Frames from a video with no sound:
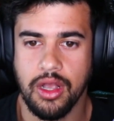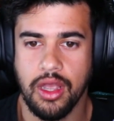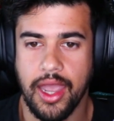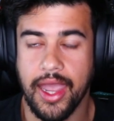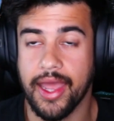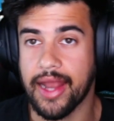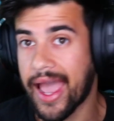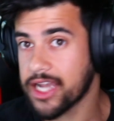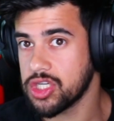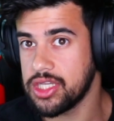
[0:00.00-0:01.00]
And
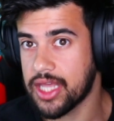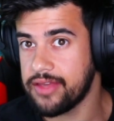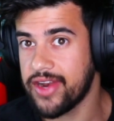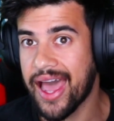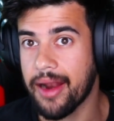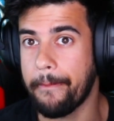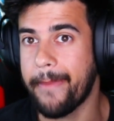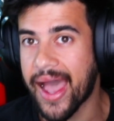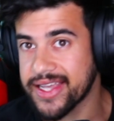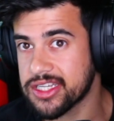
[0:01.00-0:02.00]
actually, they even had a
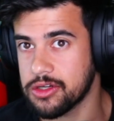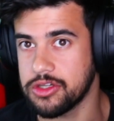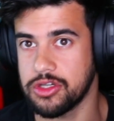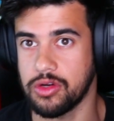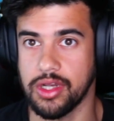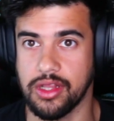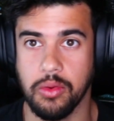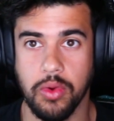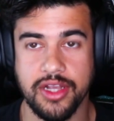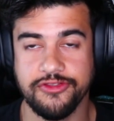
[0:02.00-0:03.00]
master's degree. They
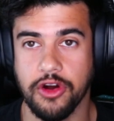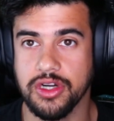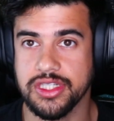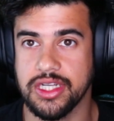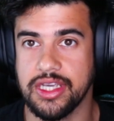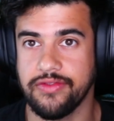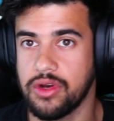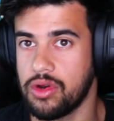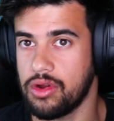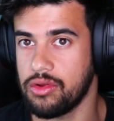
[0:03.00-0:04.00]
went as far as to
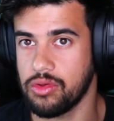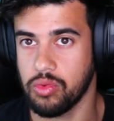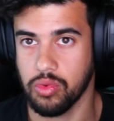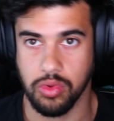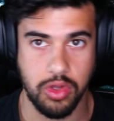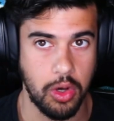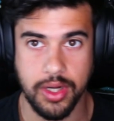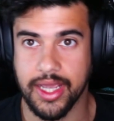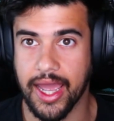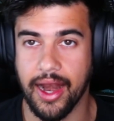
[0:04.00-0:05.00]
even go
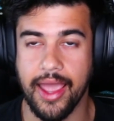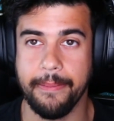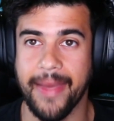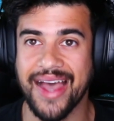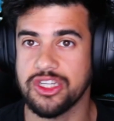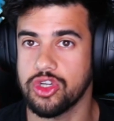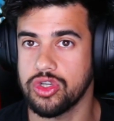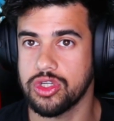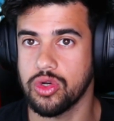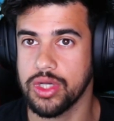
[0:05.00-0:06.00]
and get a
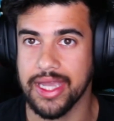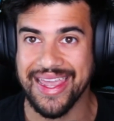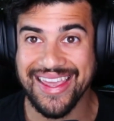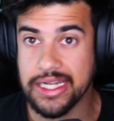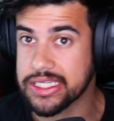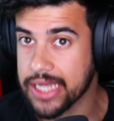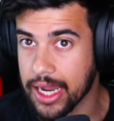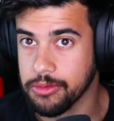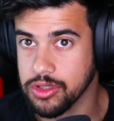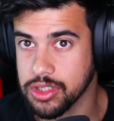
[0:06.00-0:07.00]
master's degree in
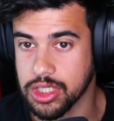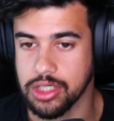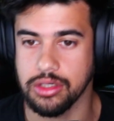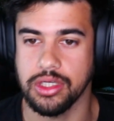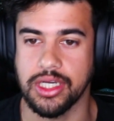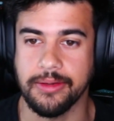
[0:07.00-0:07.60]
cybersecurity.